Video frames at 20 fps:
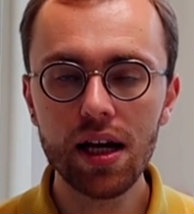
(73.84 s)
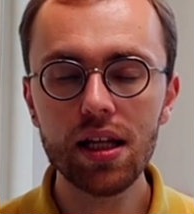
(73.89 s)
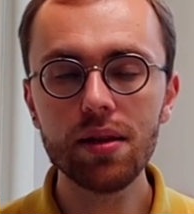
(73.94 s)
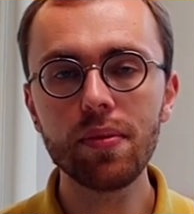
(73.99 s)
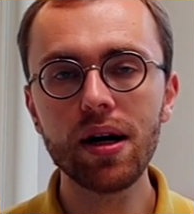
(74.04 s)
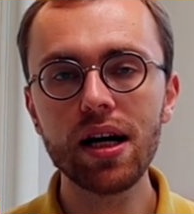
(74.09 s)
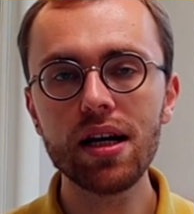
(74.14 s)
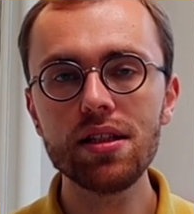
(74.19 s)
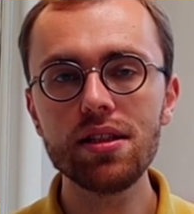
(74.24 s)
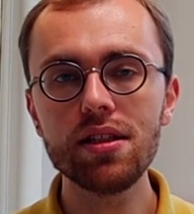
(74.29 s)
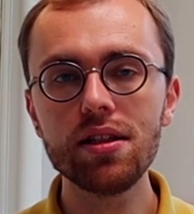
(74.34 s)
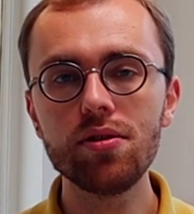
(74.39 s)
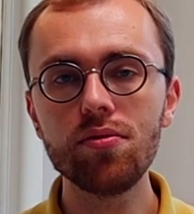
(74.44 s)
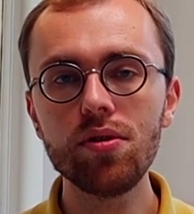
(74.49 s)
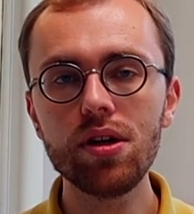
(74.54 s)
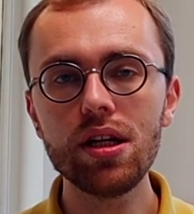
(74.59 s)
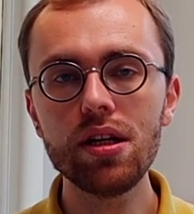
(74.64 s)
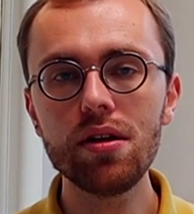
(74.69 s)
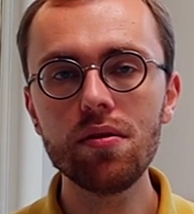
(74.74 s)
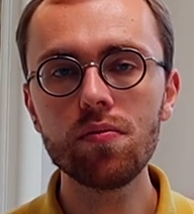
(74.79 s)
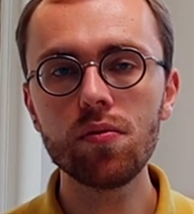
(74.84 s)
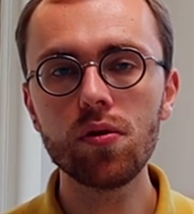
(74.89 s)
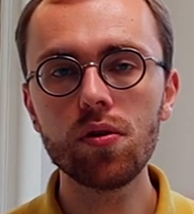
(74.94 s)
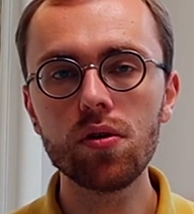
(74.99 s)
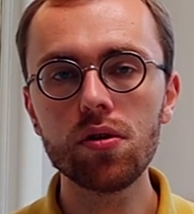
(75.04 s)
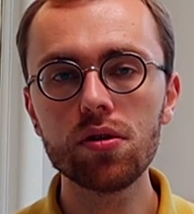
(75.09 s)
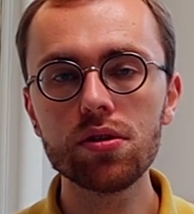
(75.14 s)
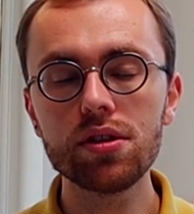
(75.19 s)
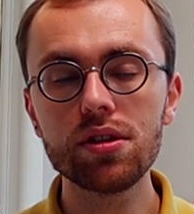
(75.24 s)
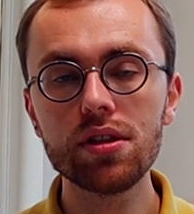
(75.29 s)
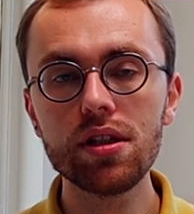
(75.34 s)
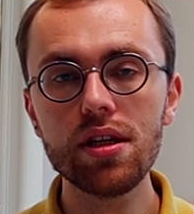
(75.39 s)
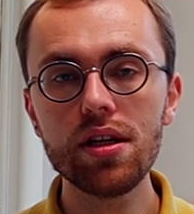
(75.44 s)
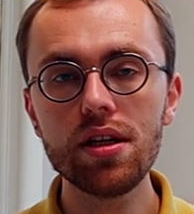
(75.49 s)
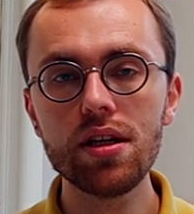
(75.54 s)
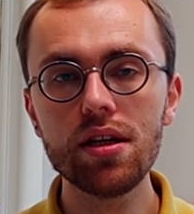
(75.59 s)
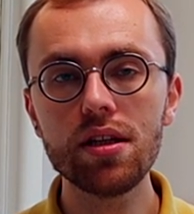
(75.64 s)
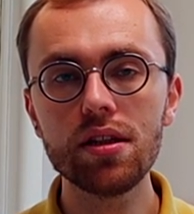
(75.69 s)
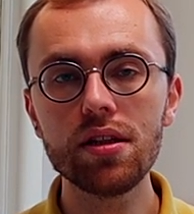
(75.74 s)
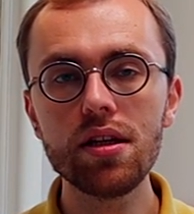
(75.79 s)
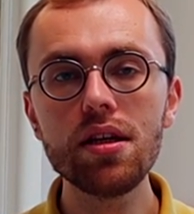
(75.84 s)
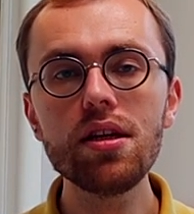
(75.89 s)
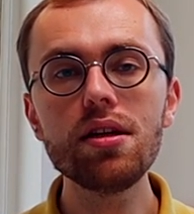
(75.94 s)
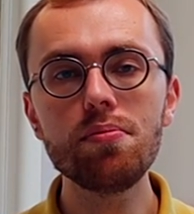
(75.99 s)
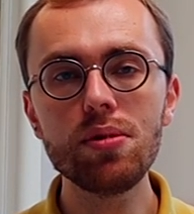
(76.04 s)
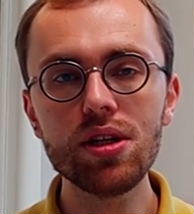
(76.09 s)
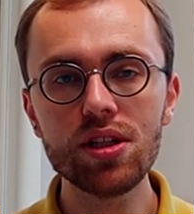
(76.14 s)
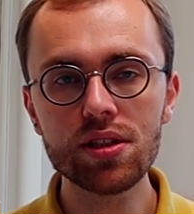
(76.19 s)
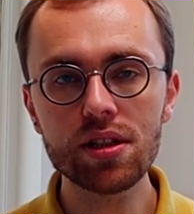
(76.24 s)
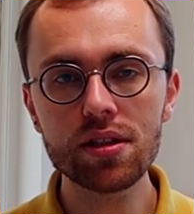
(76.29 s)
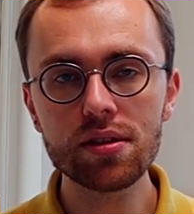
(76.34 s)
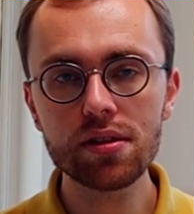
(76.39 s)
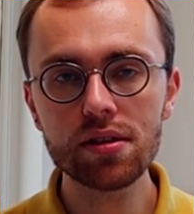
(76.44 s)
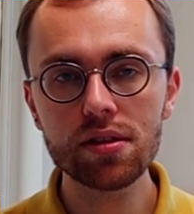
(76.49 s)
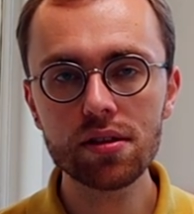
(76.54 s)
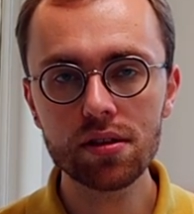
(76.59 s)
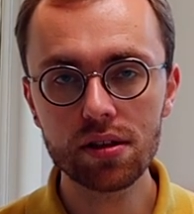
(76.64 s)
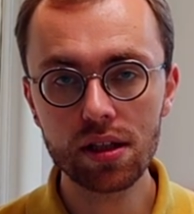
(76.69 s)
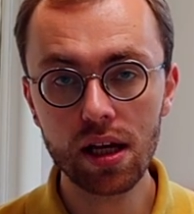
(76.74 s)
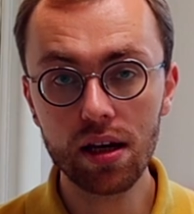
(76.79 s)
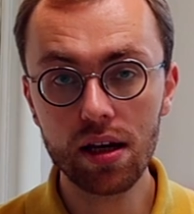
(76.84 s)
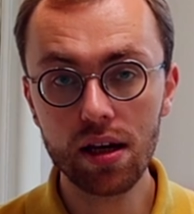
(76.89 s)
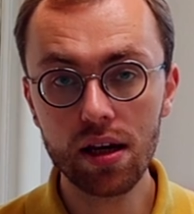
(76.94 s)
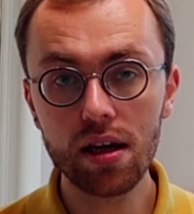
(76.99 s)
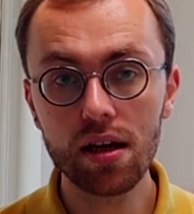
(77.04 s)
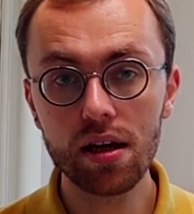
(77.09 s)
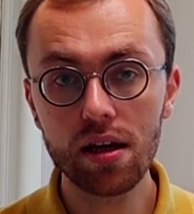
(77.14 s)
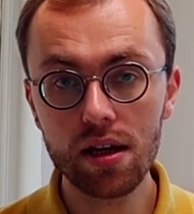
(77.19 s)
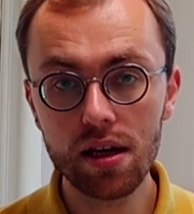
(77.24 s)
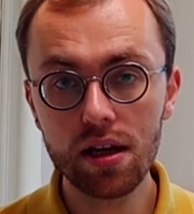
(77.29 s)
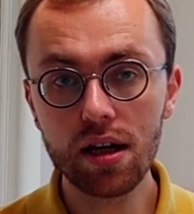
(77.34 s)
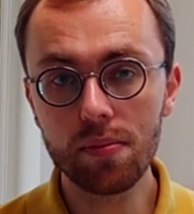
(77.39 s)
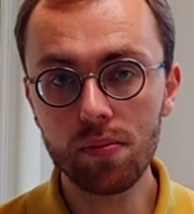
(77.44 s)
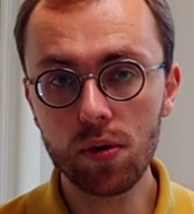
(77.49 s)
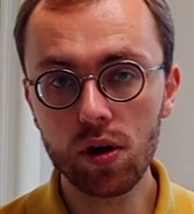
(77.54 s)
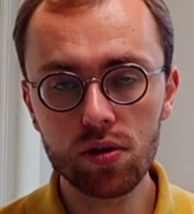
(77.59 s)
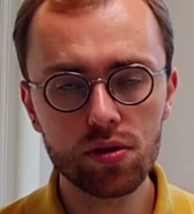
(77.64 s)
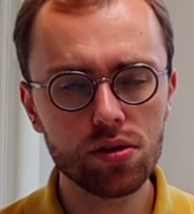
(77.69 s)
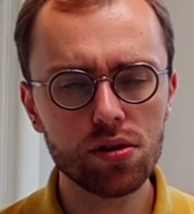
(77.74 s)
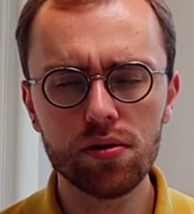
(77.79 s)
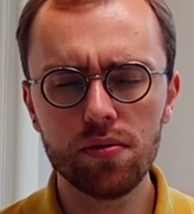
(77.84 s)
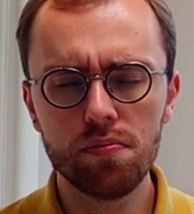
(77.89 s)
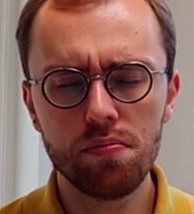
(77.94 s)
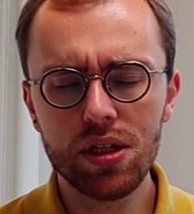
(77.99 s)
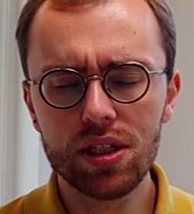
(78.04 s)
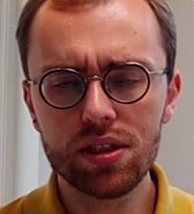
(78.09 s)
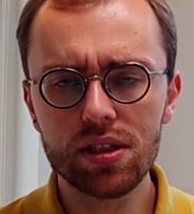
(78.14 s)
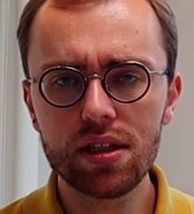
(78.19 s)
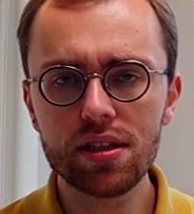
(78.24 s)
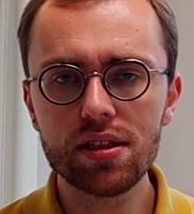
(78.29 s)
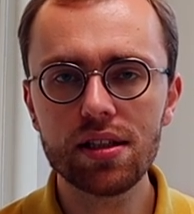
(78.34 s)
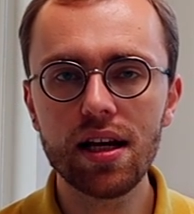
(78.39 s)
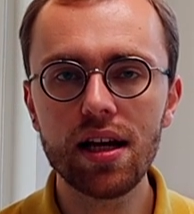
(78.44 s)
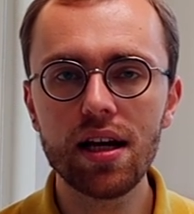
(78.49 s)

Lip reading: and my degree was in e-business, like e-commerce business.